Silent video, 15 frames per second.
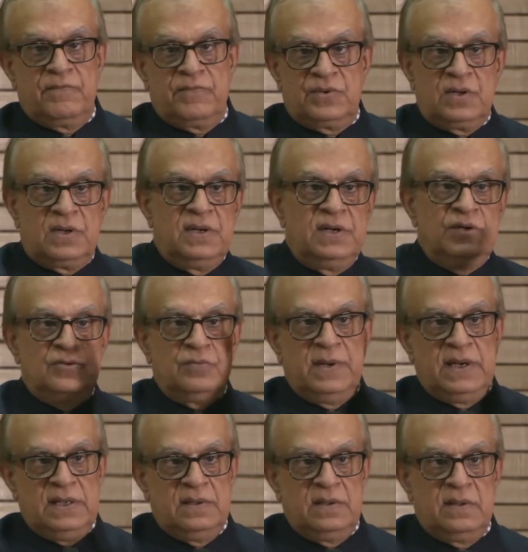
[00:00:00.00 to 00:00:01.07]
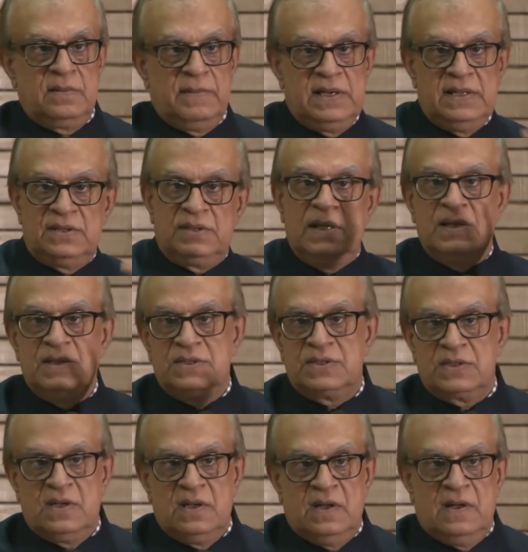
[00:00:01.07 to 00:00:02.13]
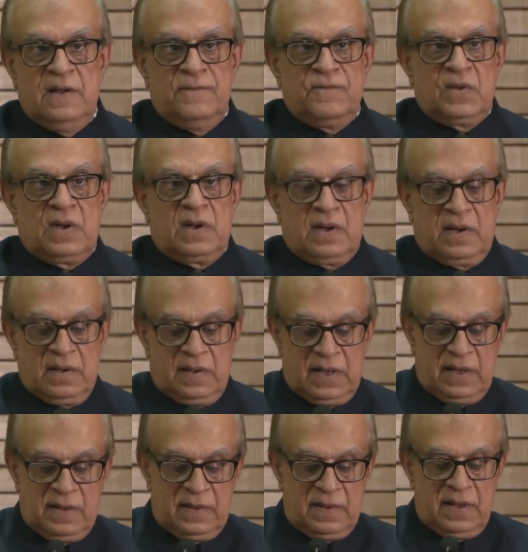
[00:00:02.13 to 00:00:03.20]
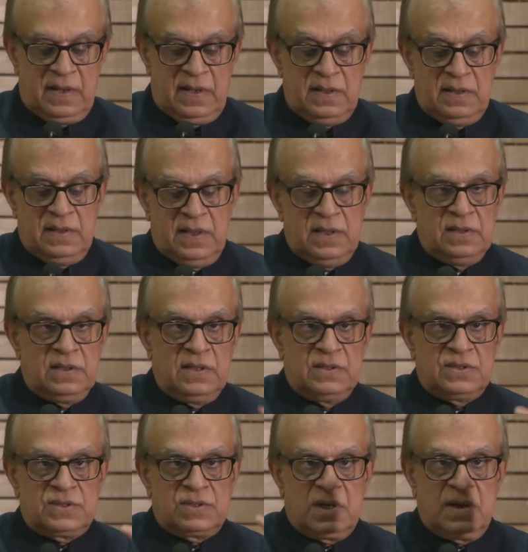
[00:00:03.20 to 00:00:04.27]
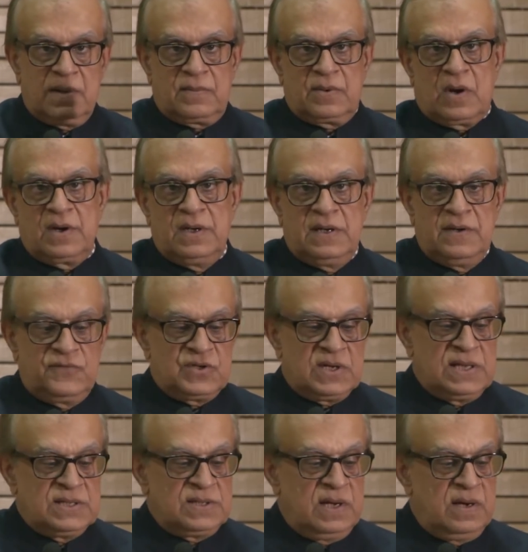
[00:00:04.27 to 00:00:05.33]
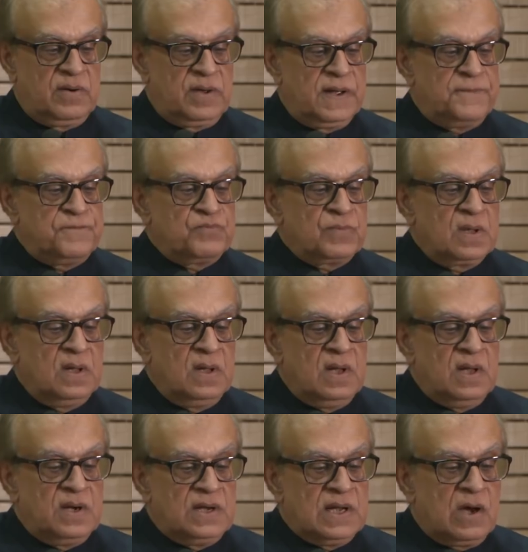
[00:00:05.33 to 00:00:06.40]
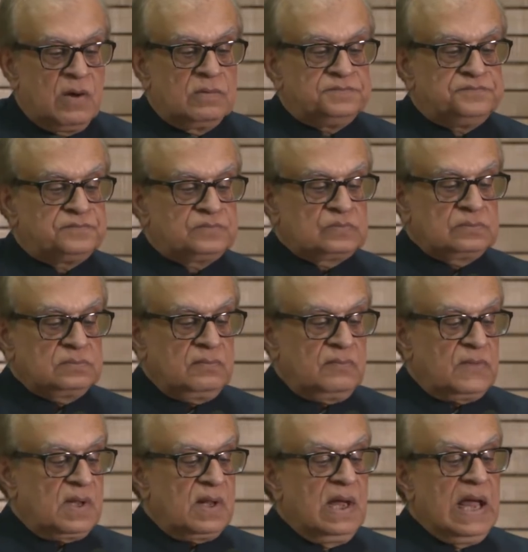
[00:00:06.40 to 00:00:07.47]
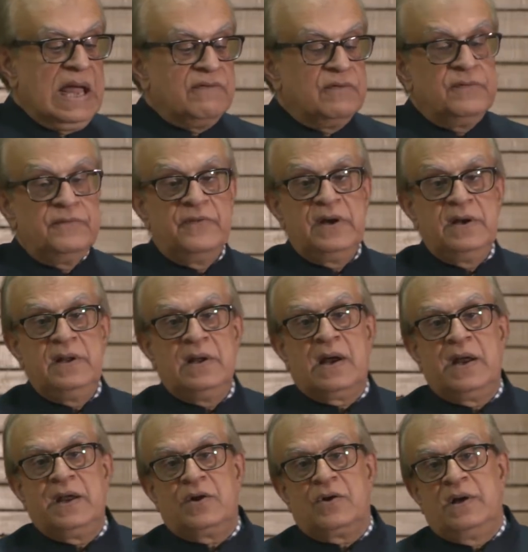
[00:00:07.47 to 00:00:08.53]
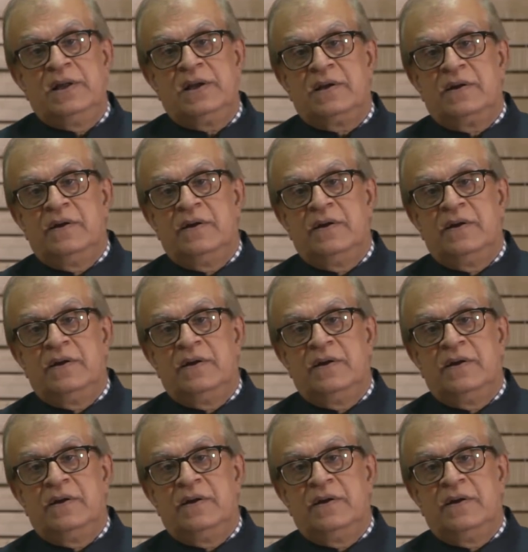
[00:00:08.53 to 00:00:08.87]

turned into many things in this cognitive science area. Now, I have a very iconic